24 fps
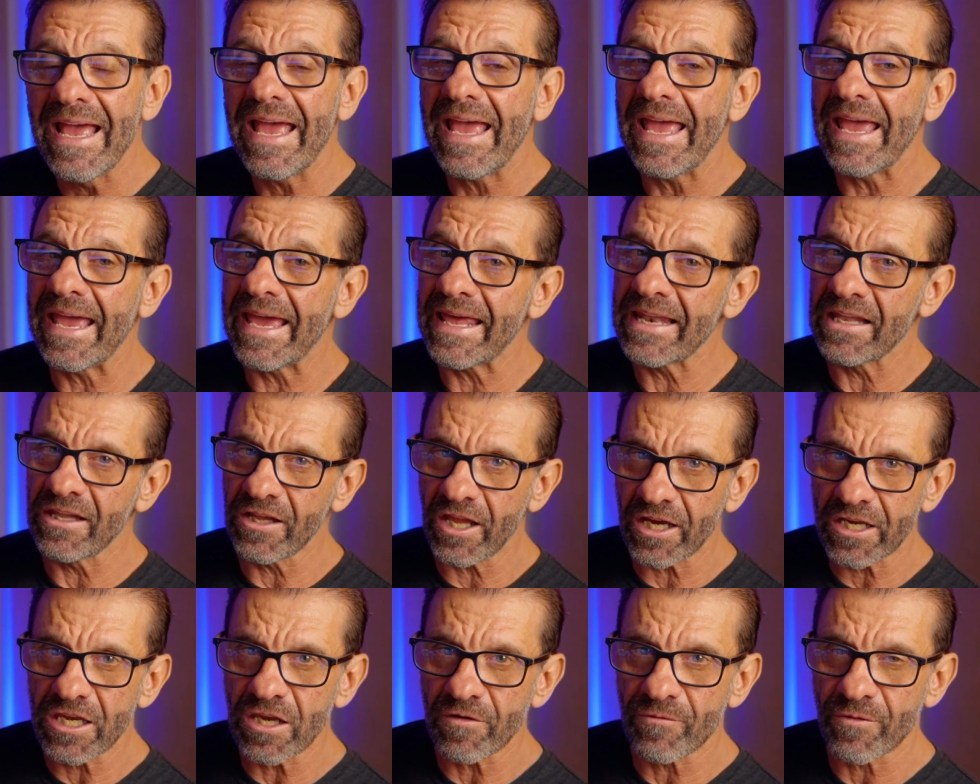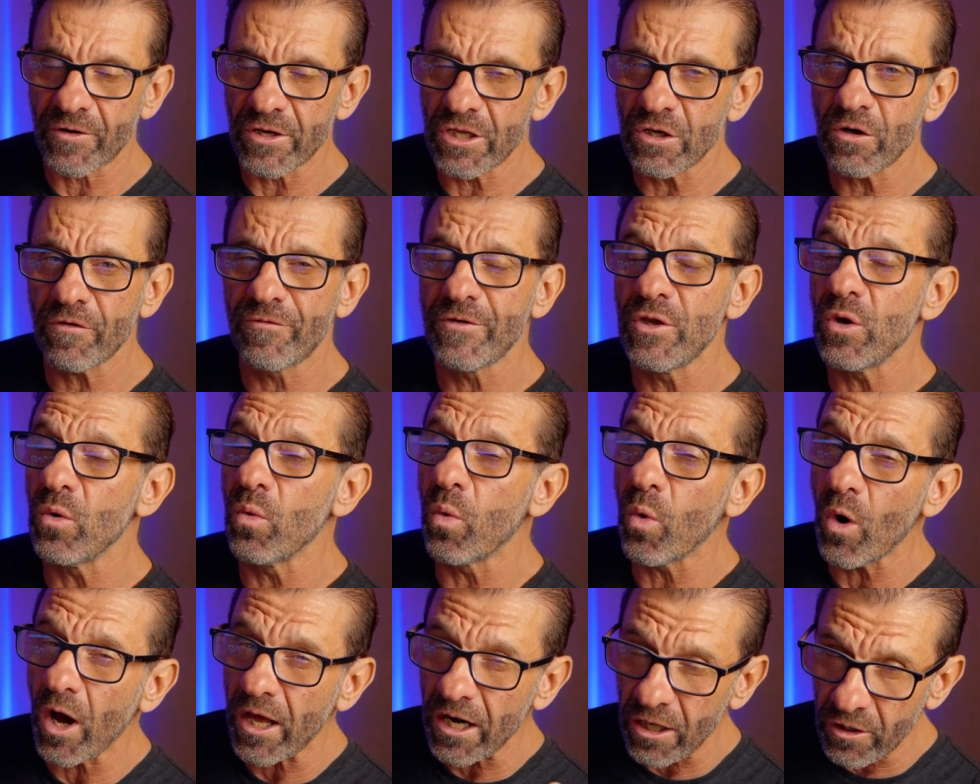And lucky for you, if you
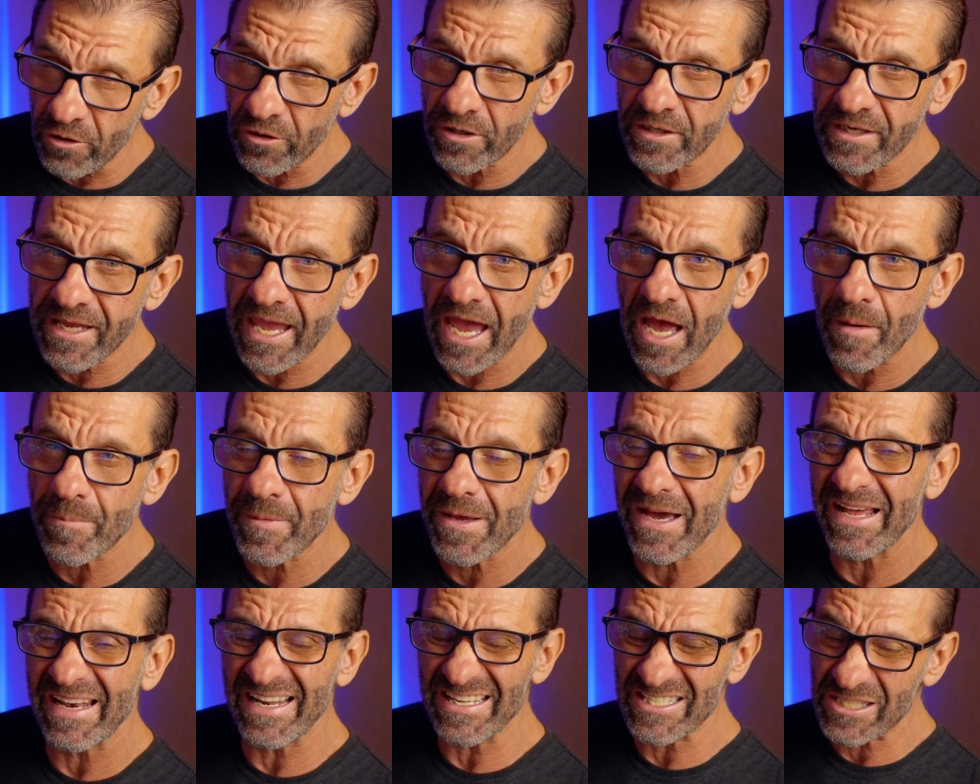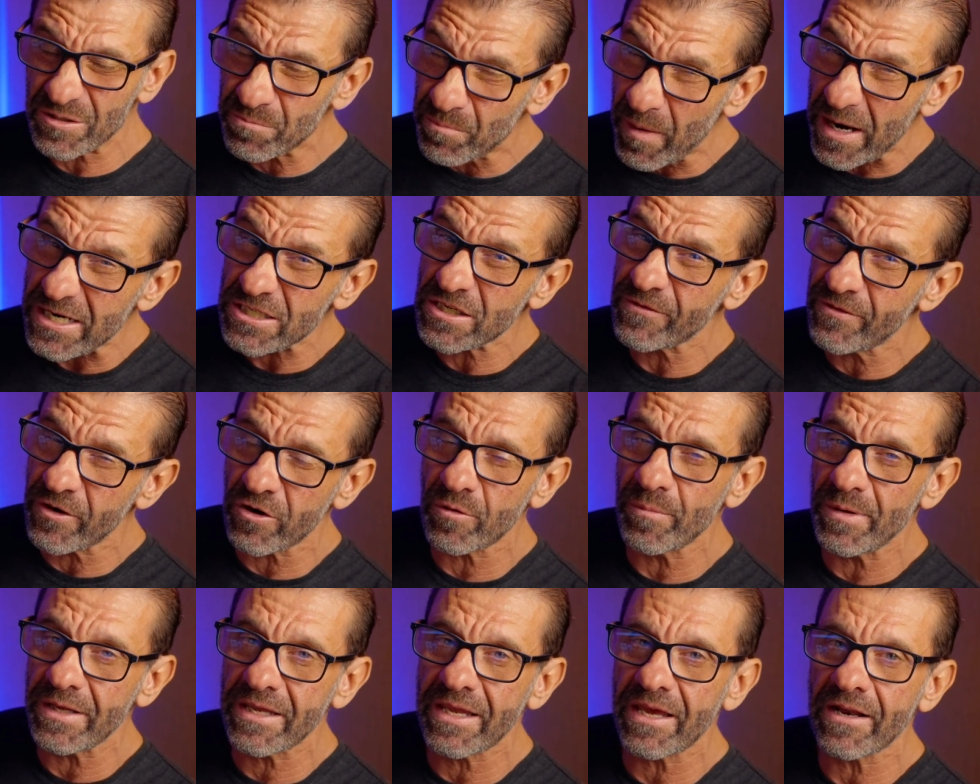want to learn CapCut, especially if you're
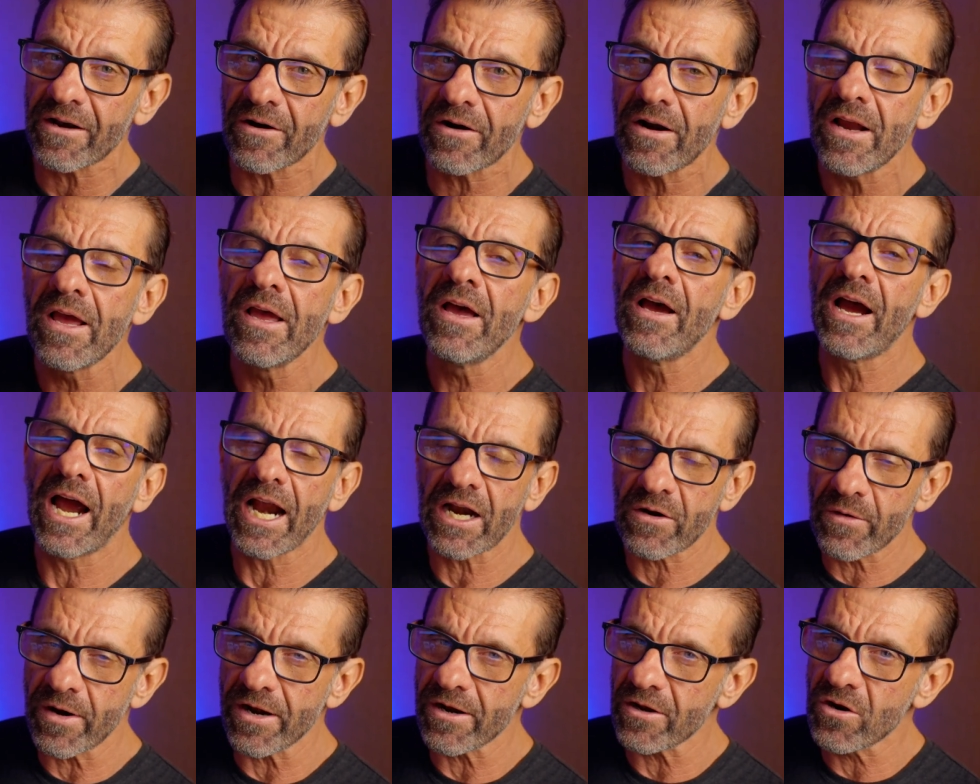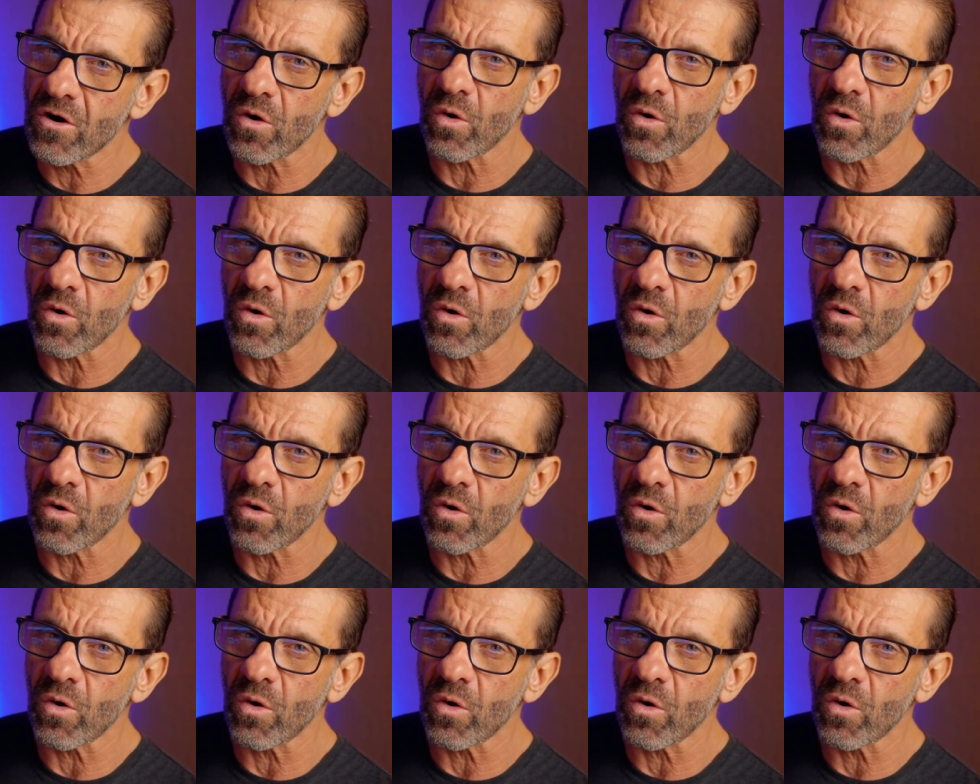a beginner, I created a